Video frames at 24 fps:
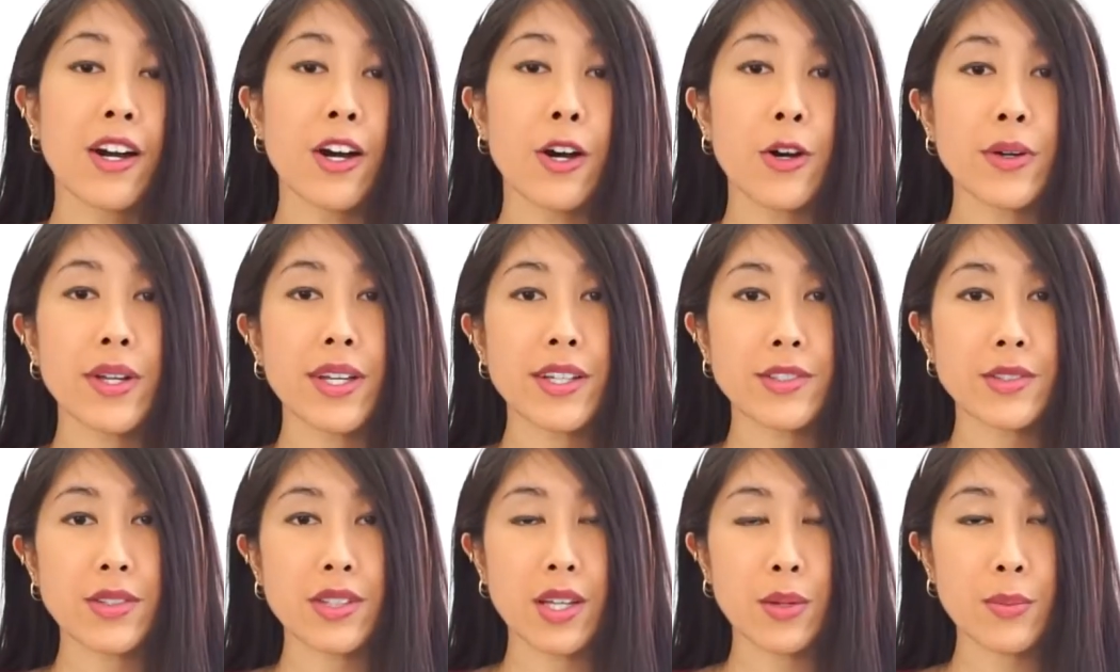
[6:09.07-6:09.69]

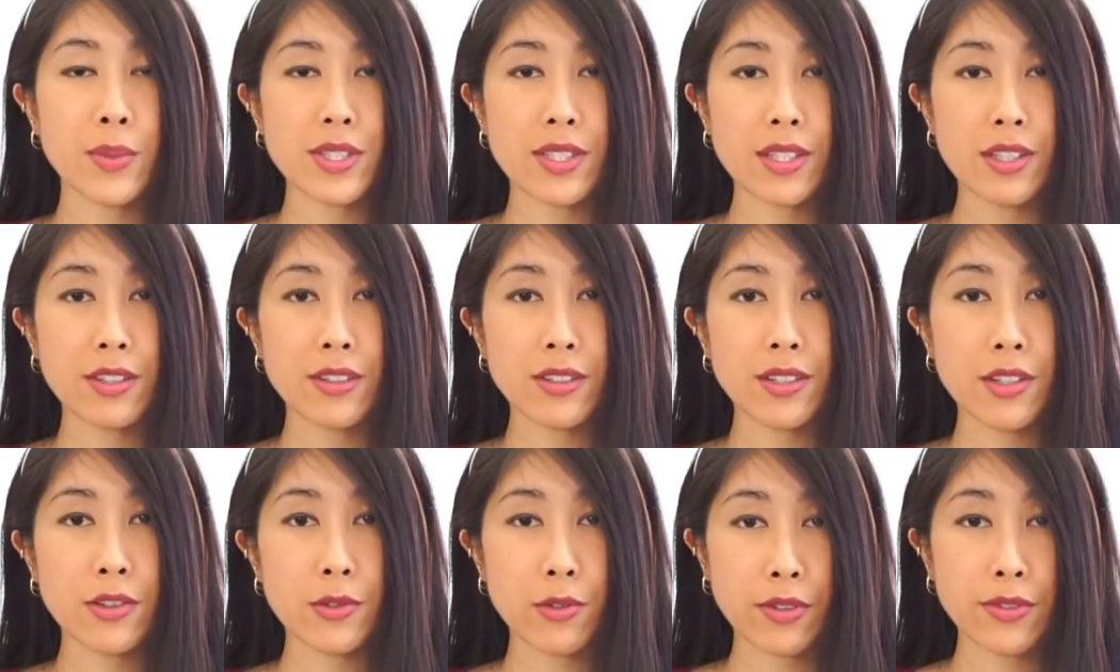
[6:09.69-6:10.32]
Okay, so that was
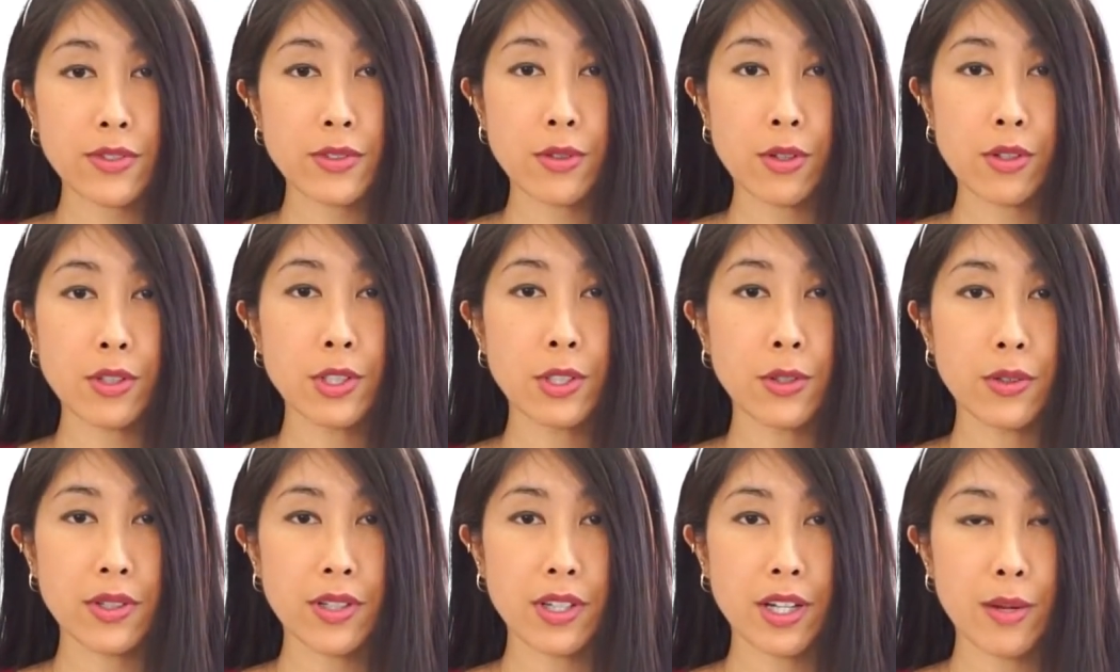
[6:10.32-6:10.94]
all the thrift store
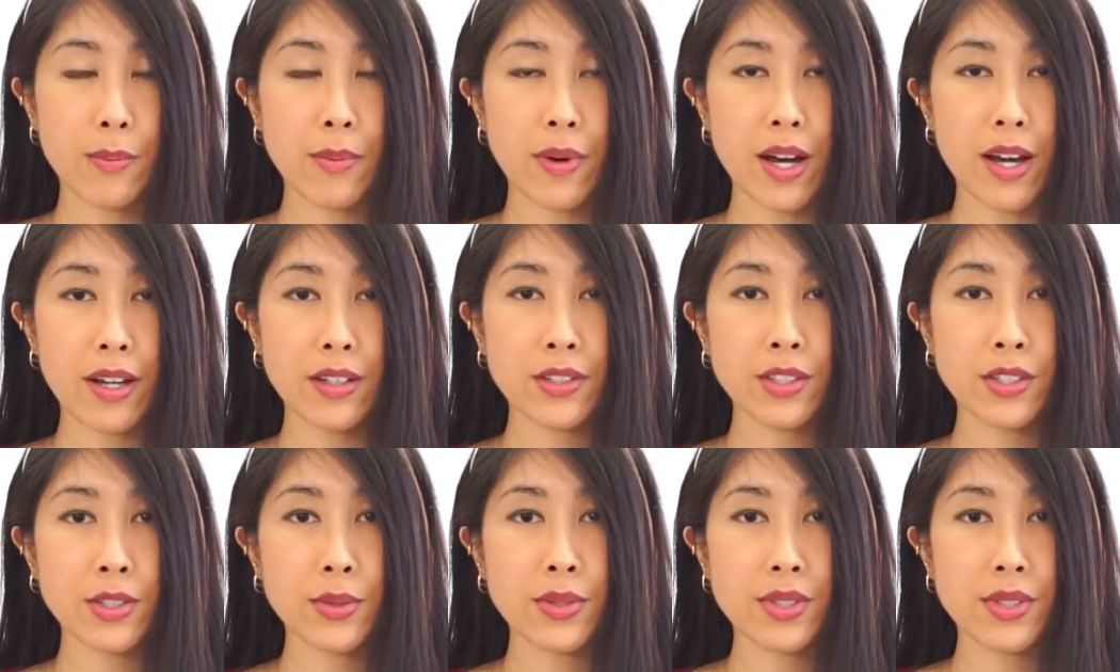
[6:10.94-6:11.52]
clothing I bought